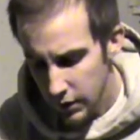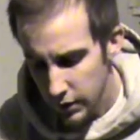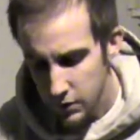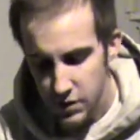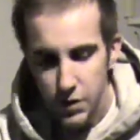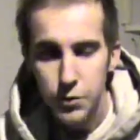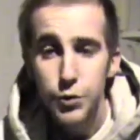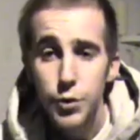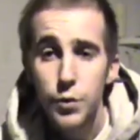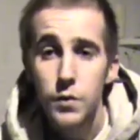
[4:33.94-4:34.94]
Now, Schedule
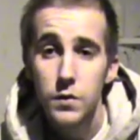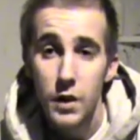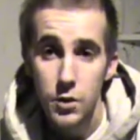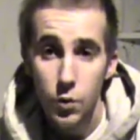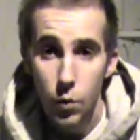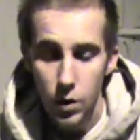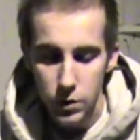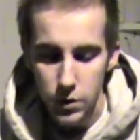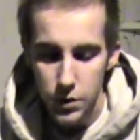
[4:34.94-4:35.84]
2 and Schedule 1